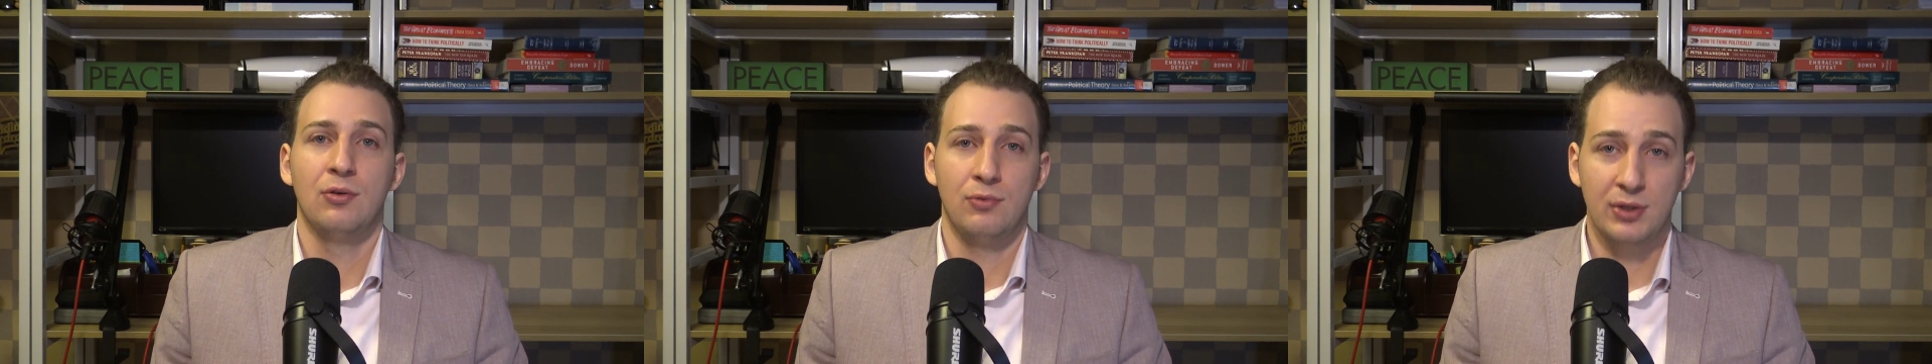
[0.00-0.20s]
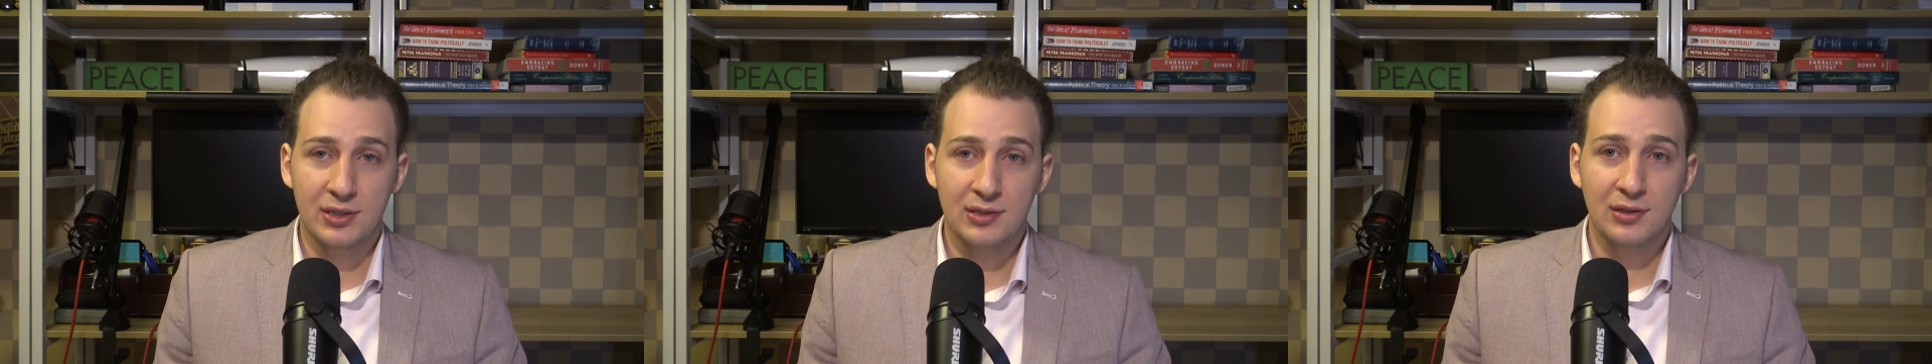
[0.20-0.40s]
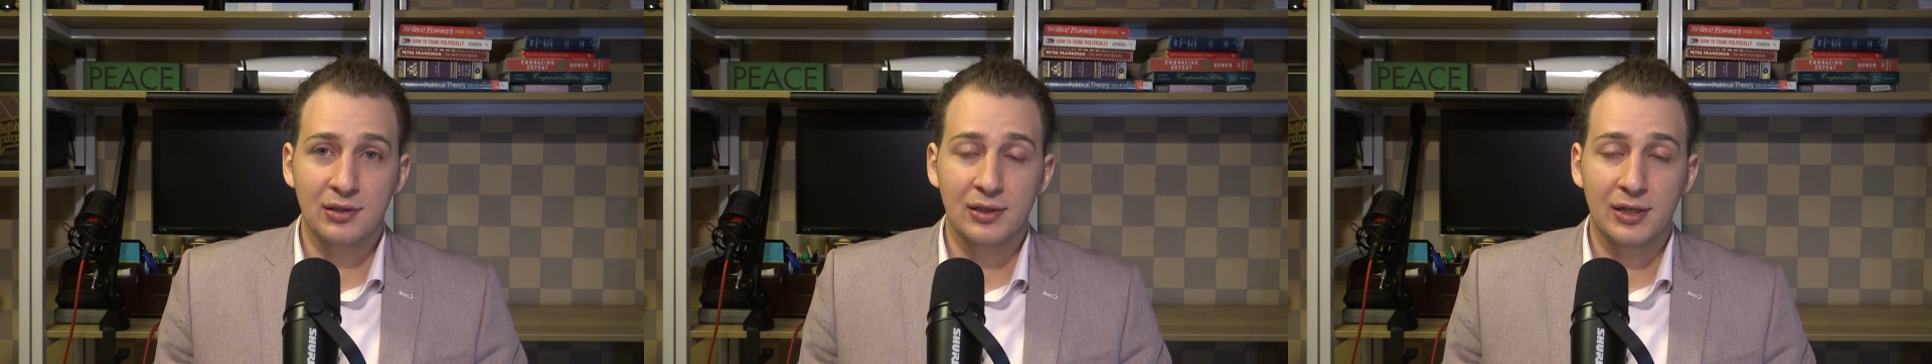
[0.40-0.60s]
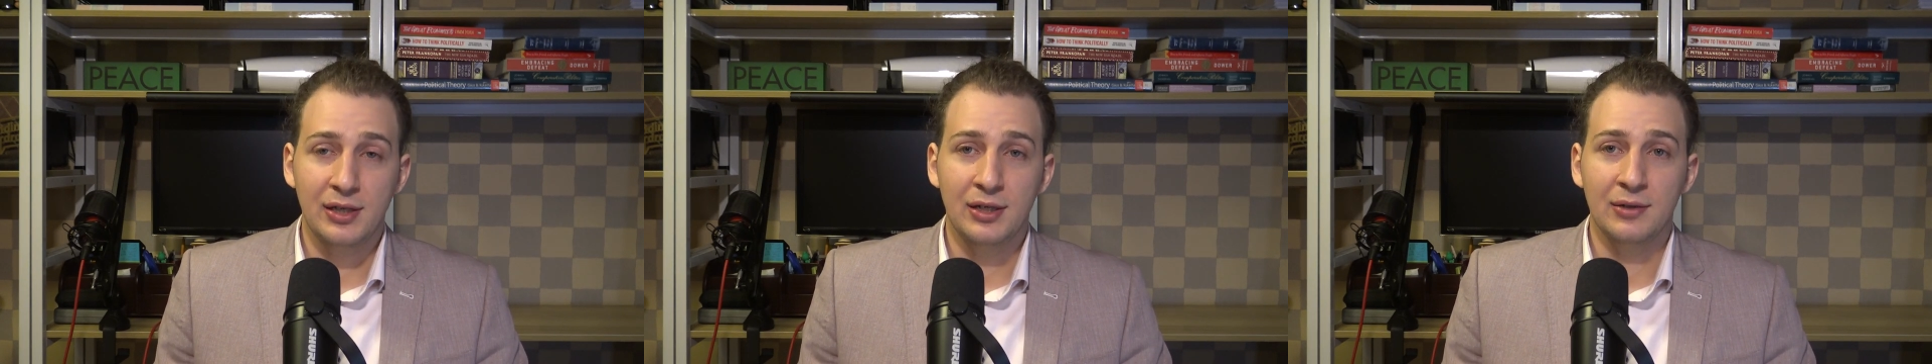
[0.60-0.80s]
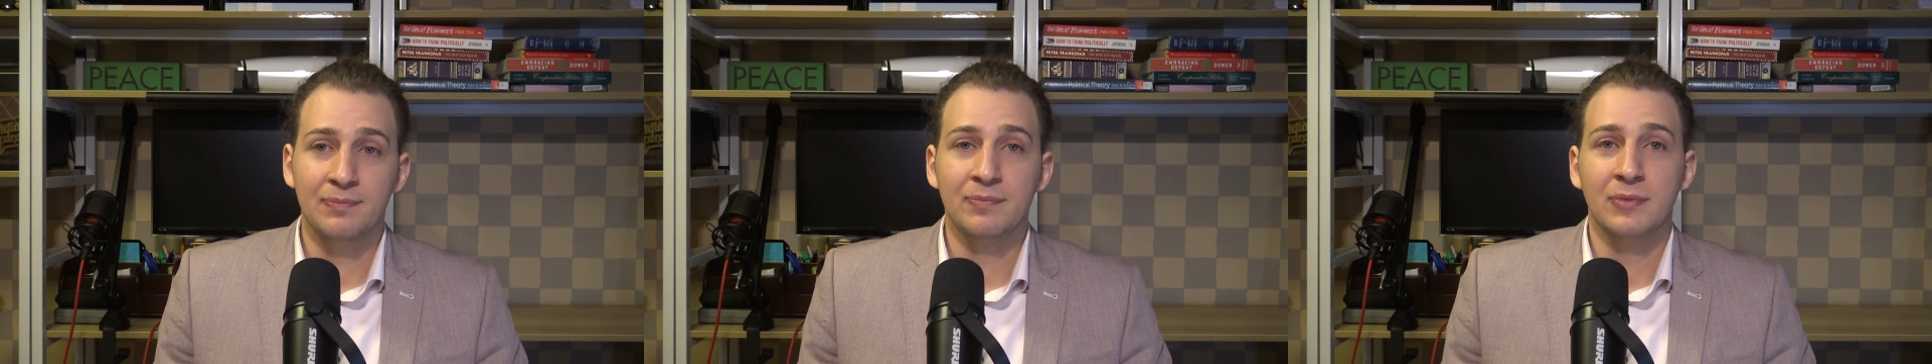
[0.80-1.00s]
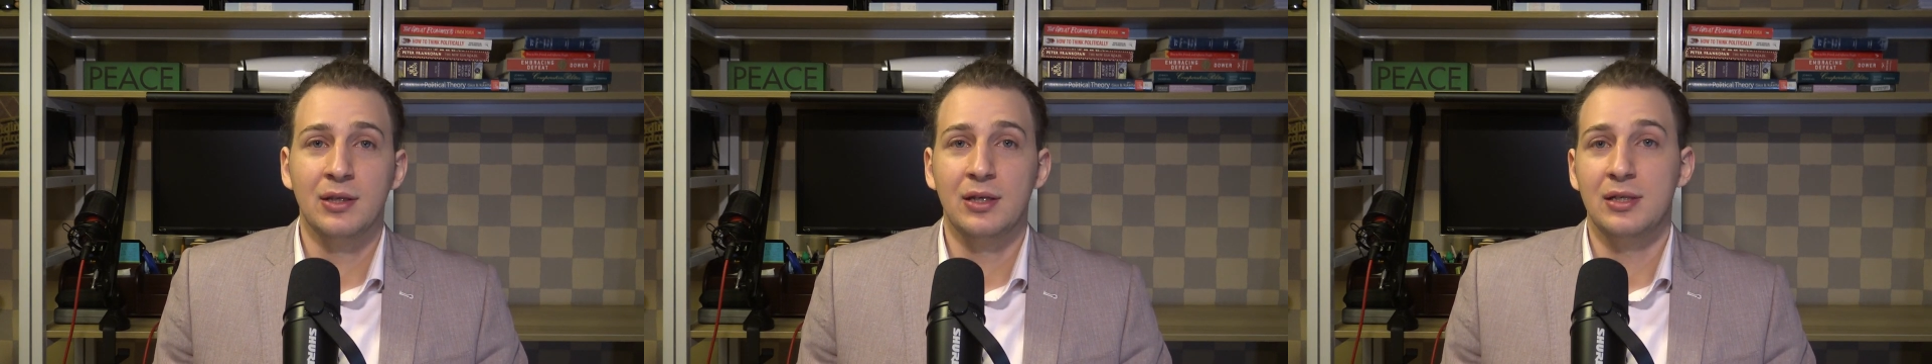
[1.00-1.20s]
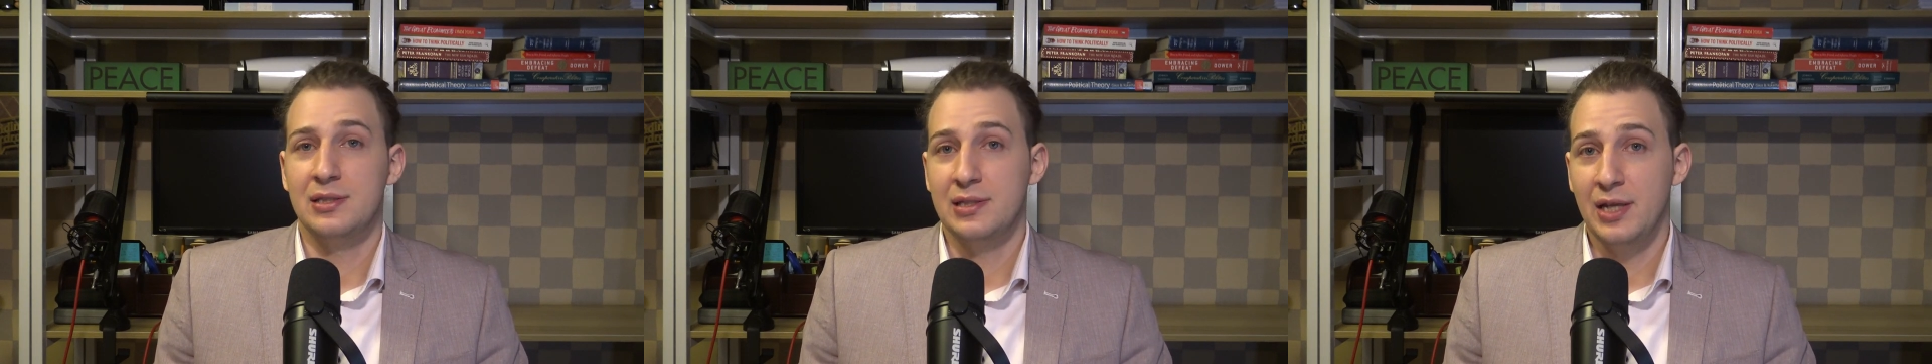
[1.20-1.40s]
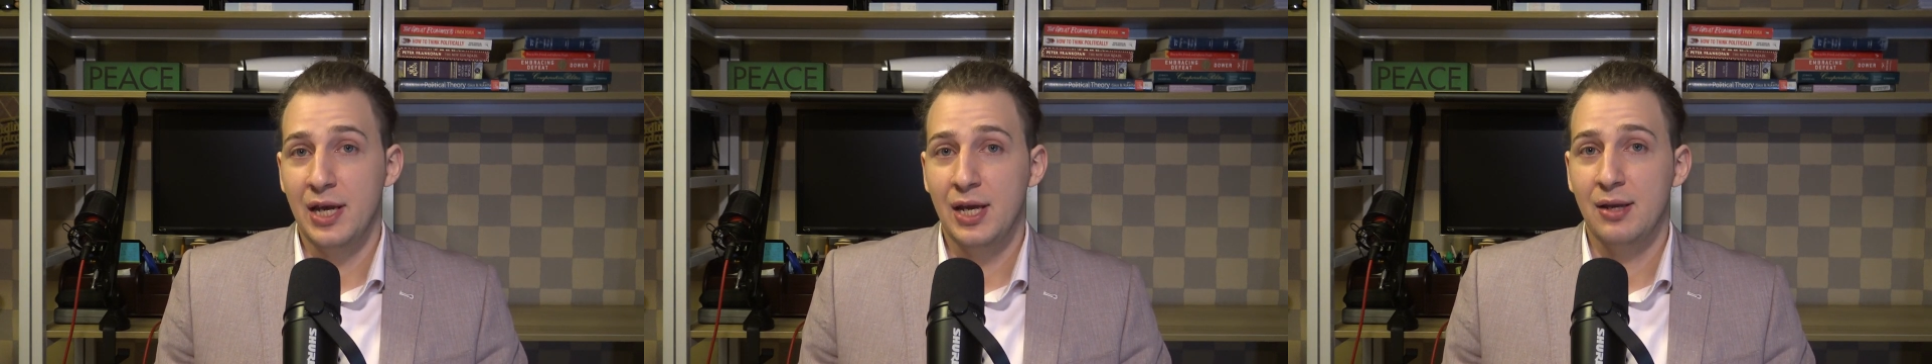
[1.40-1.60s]
Recently,
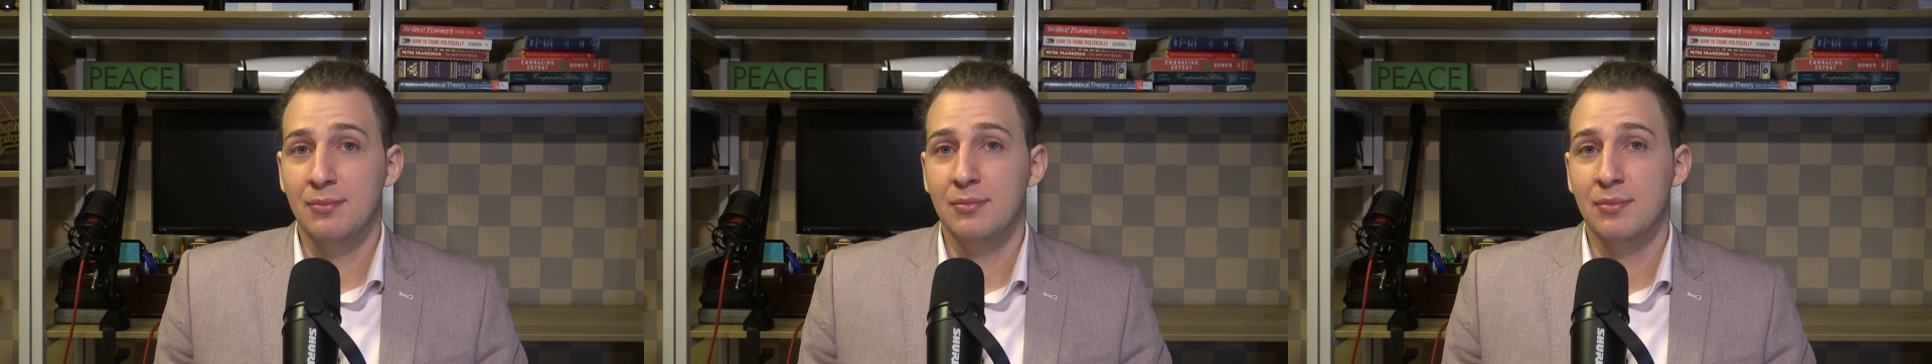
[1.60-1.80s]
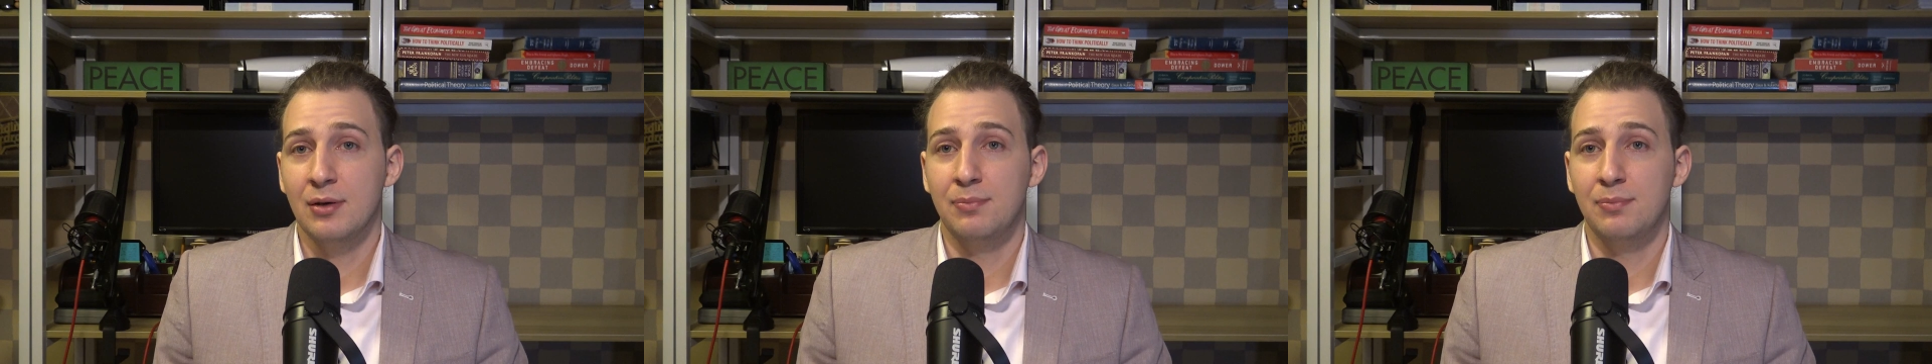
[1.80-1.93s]
his name